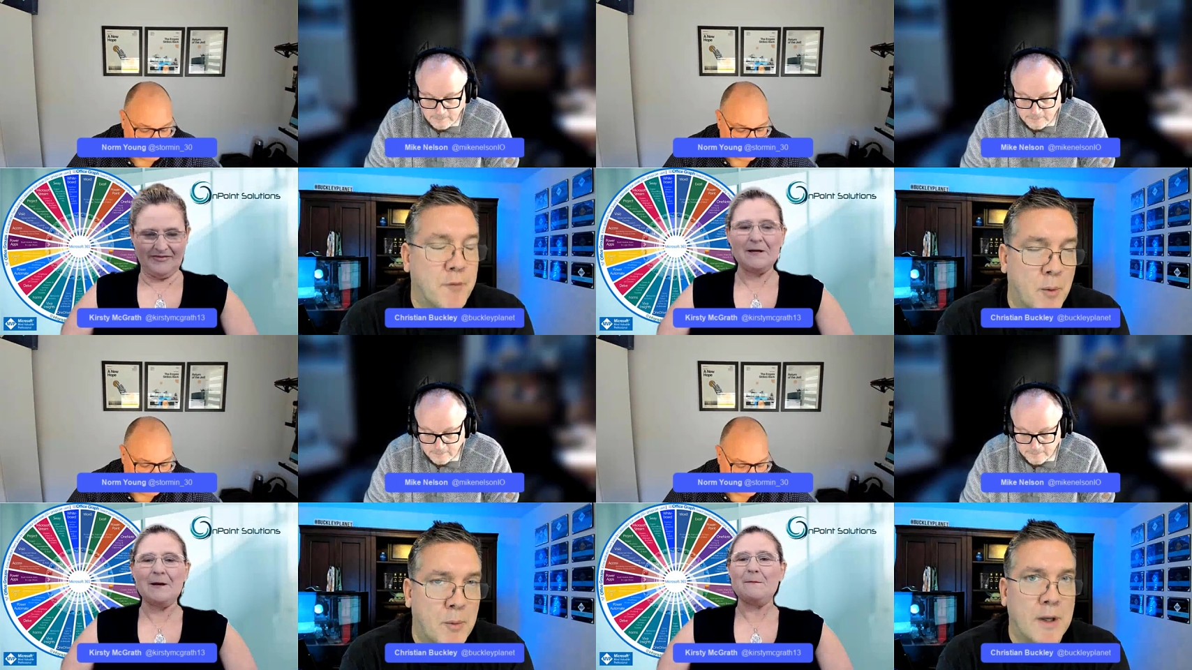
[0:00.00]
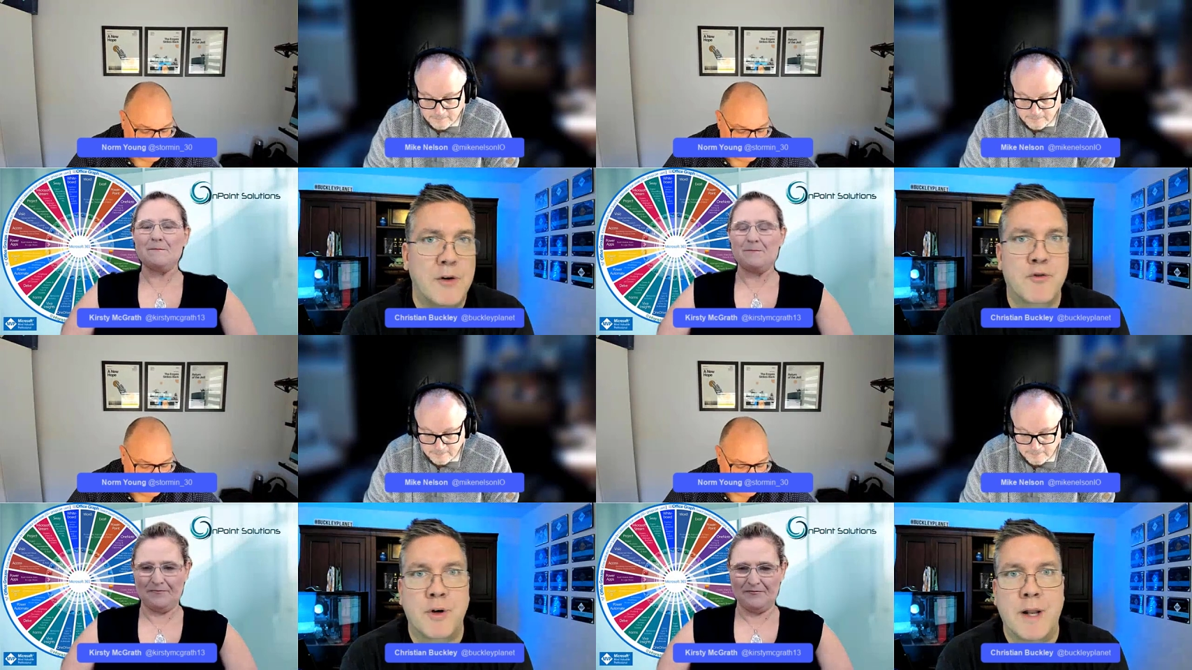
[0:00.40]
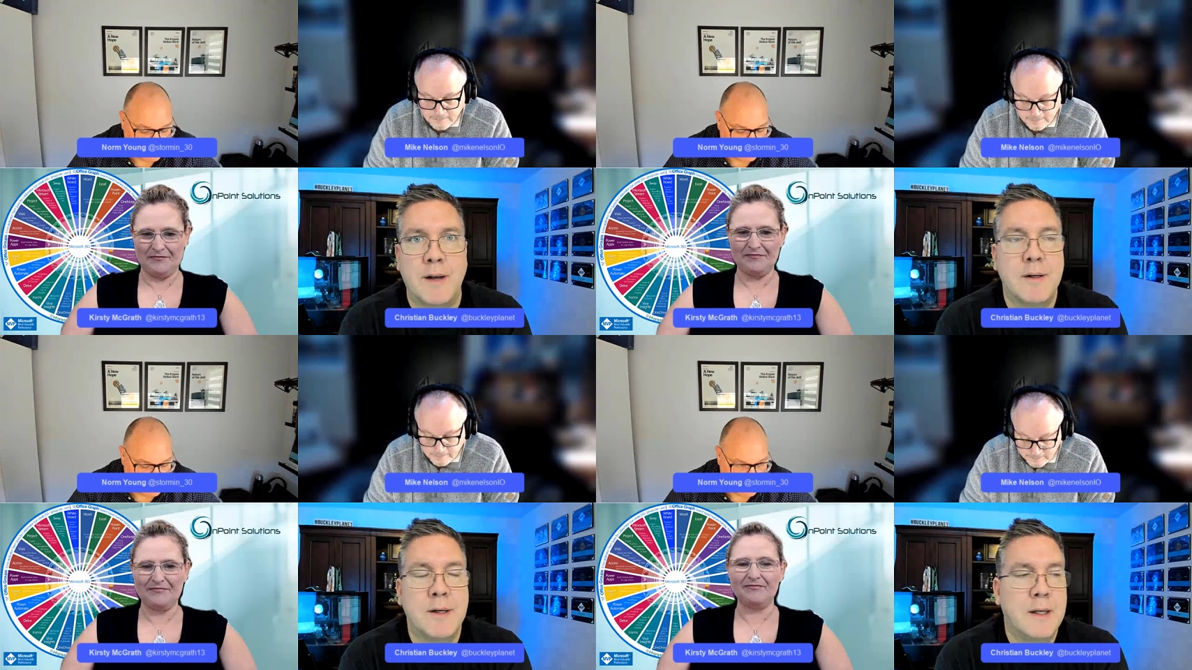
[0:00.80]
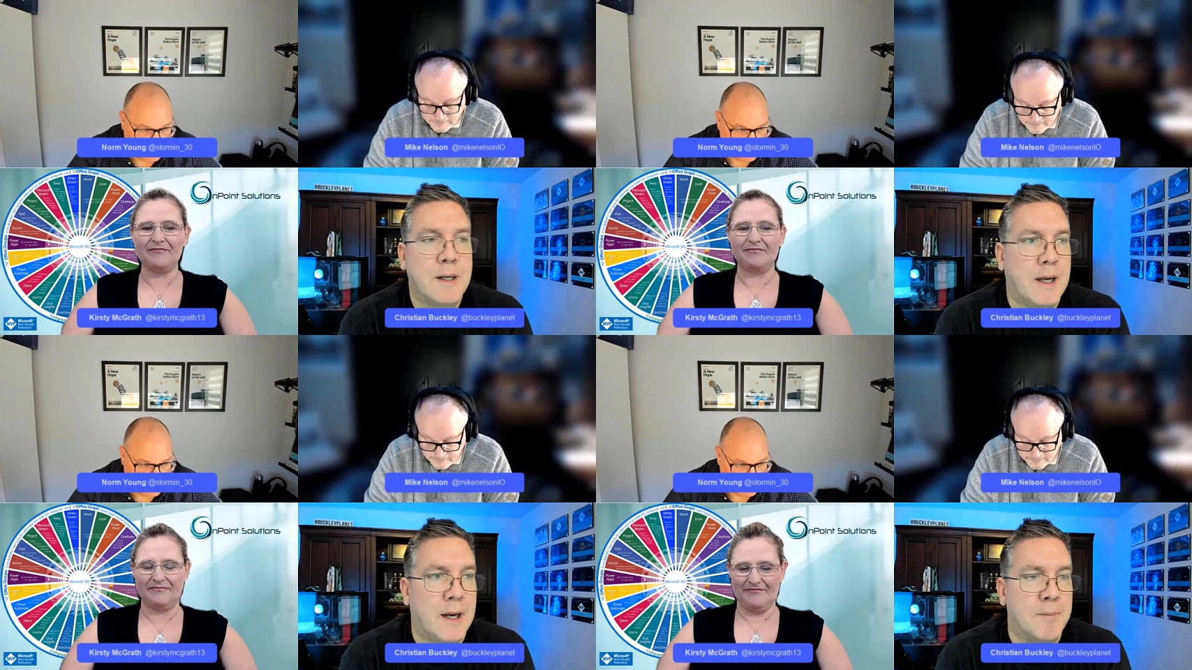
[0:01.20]
Speaker 1: you have a formal intranet
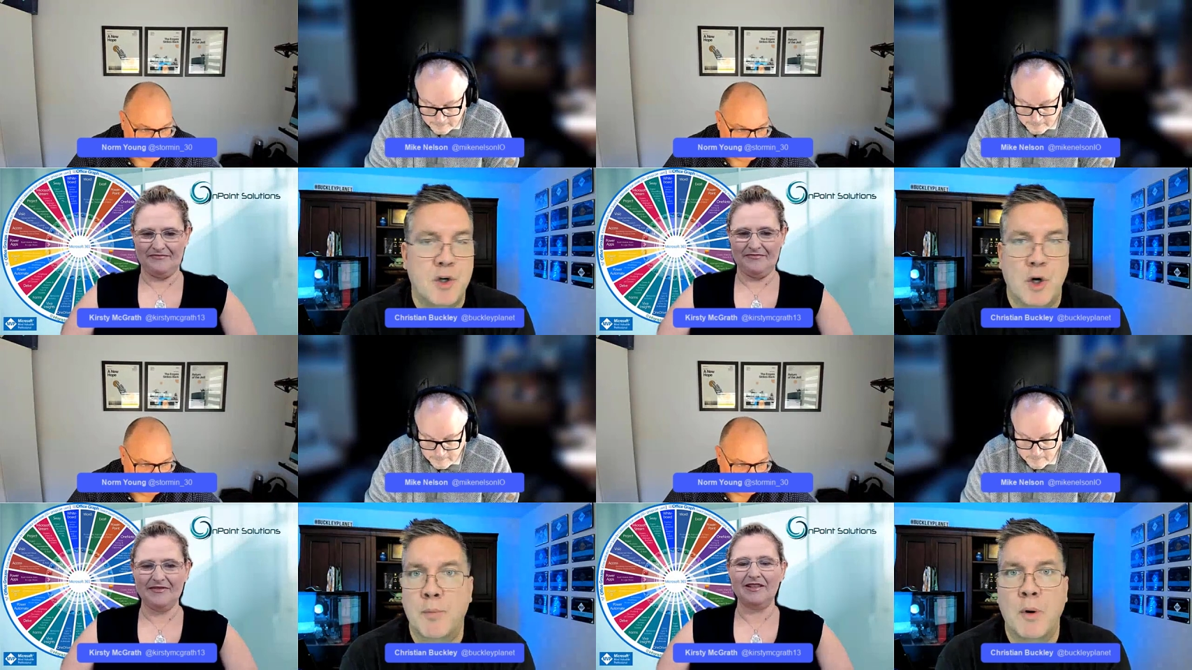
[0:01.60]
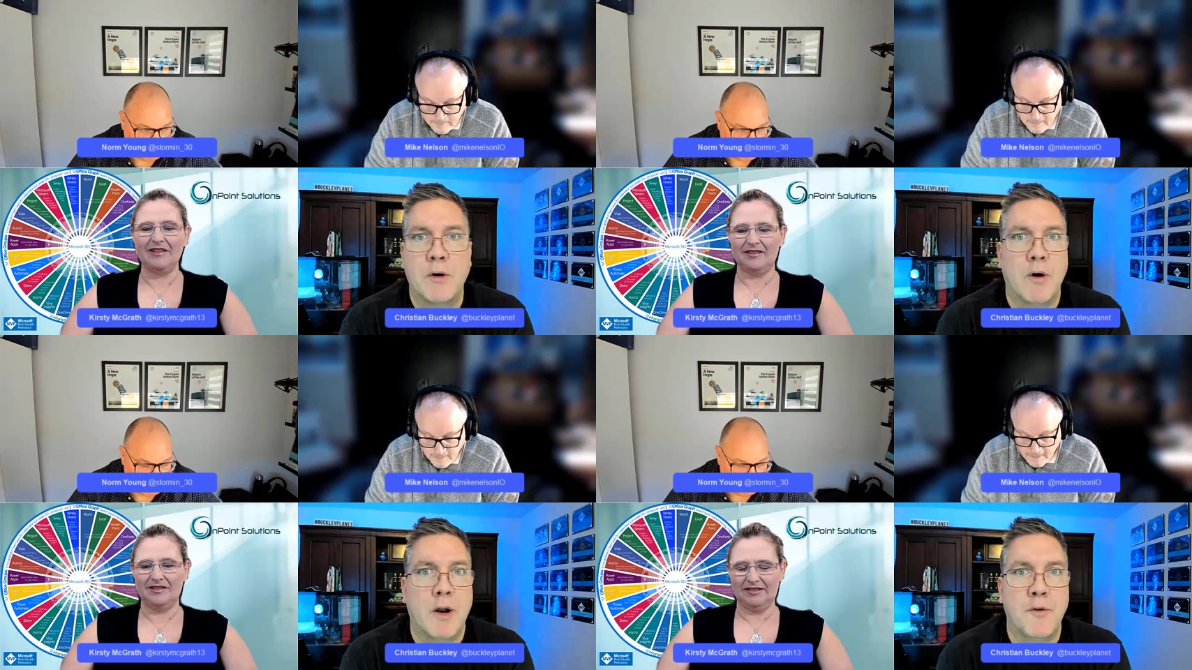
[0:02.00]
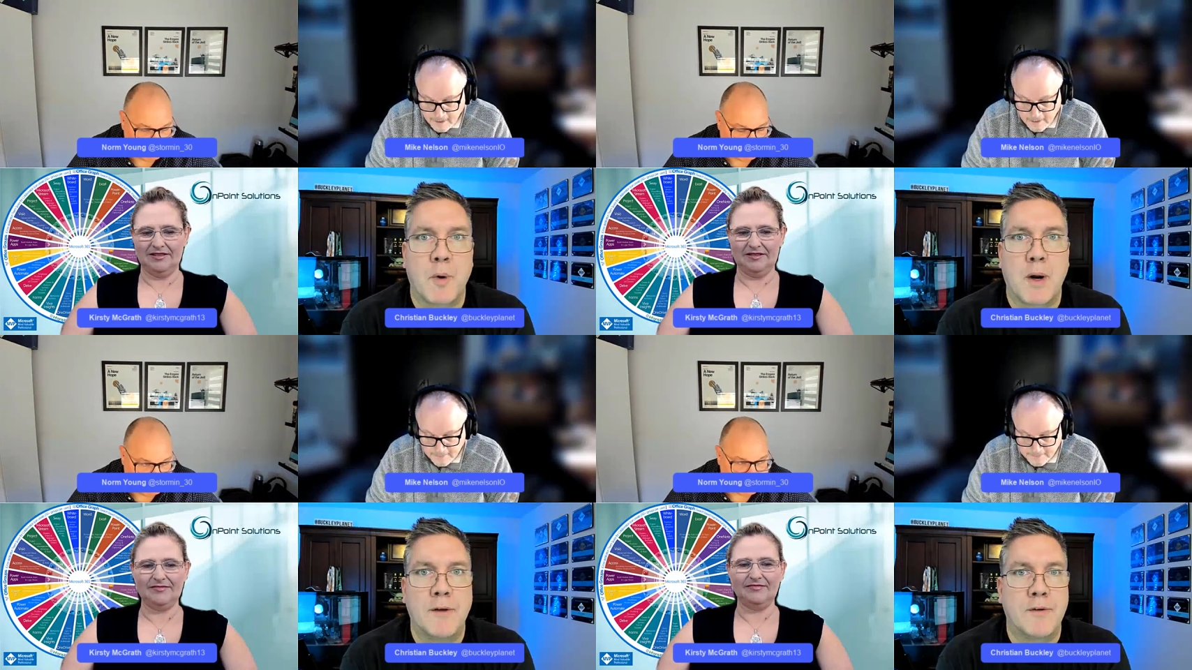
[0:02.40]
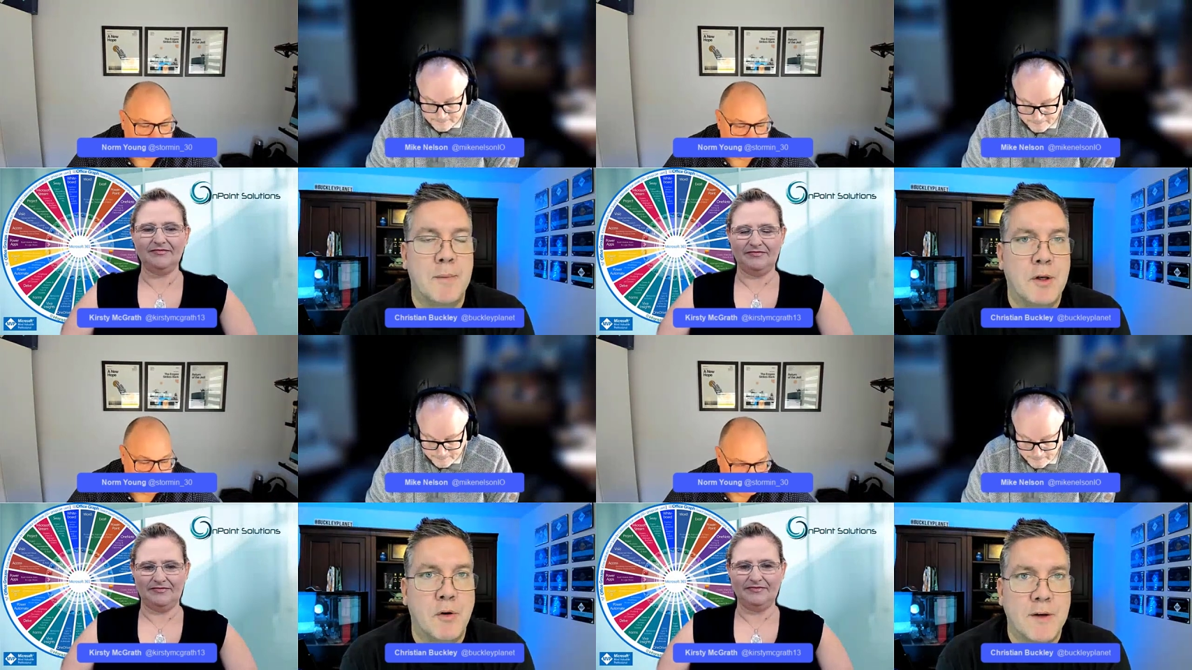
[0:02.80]
um, SharePoint or otherwise.
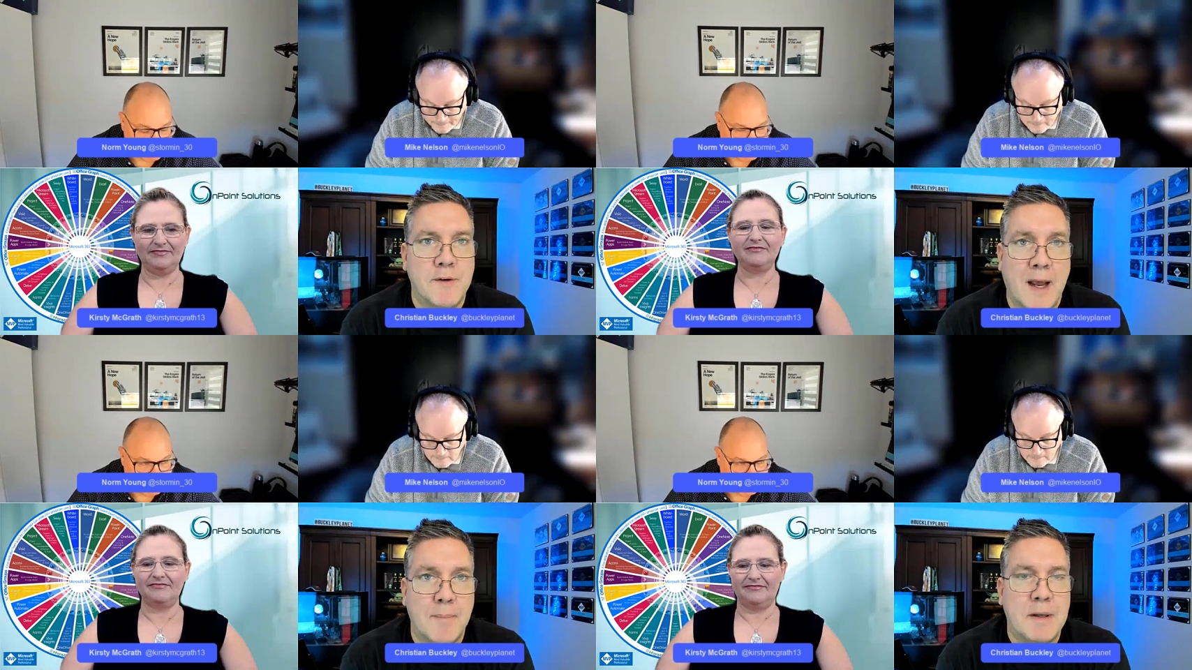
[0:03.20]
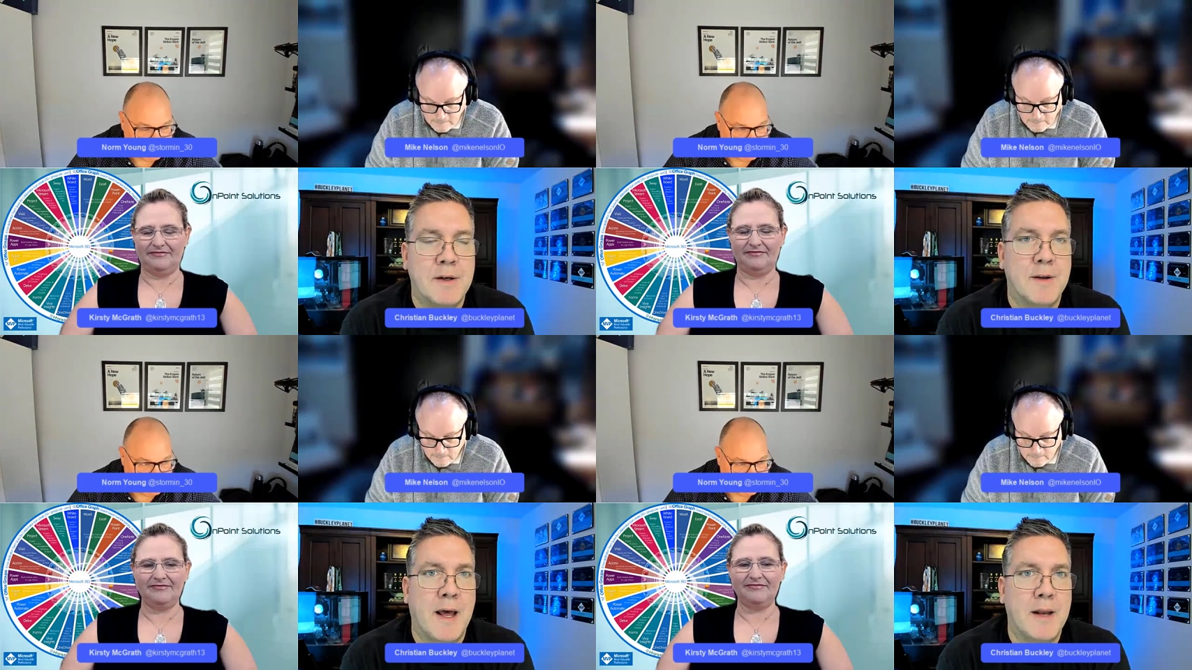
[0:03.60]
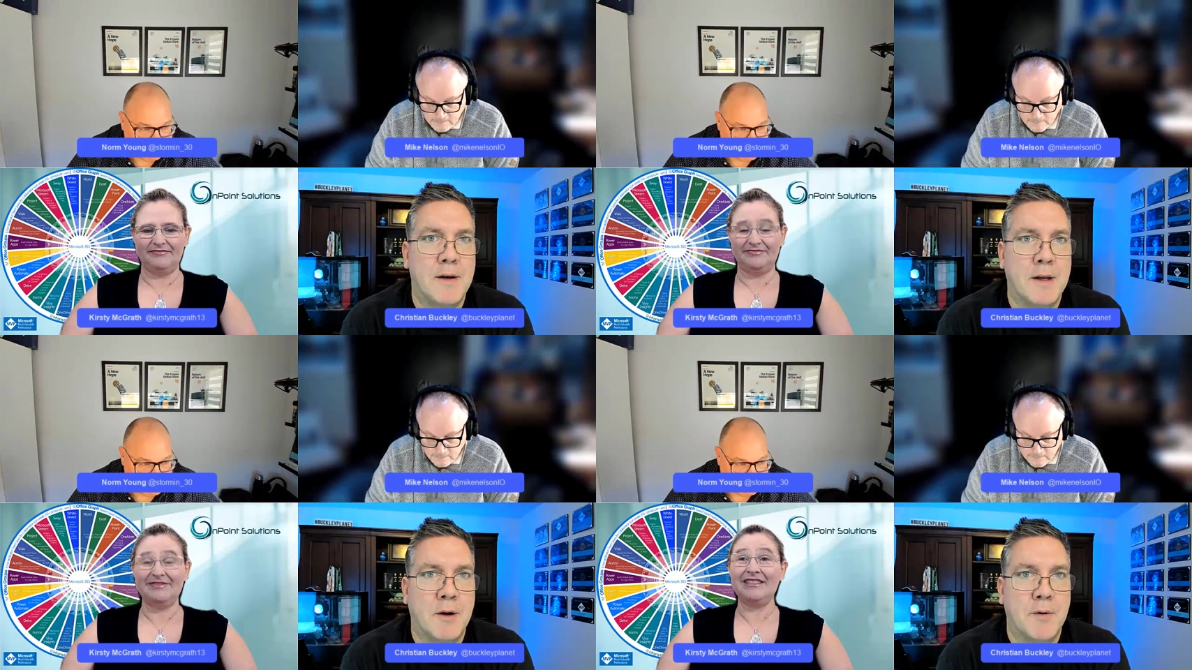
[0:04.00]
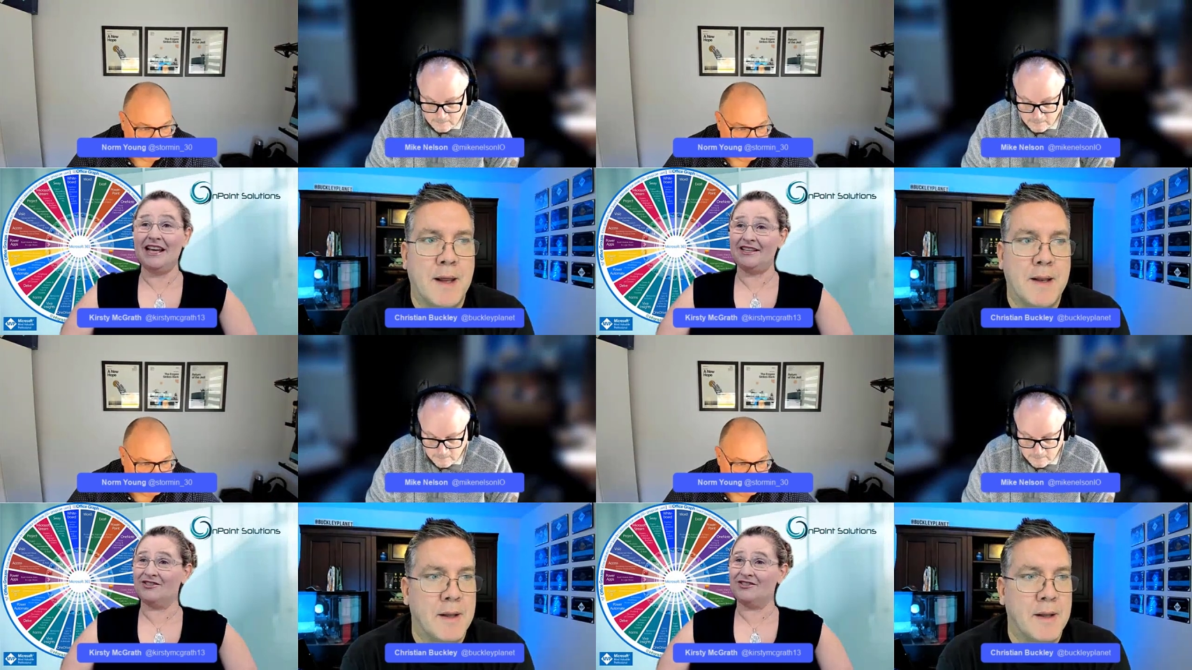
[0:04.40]
I mean, you can tap into that, you know,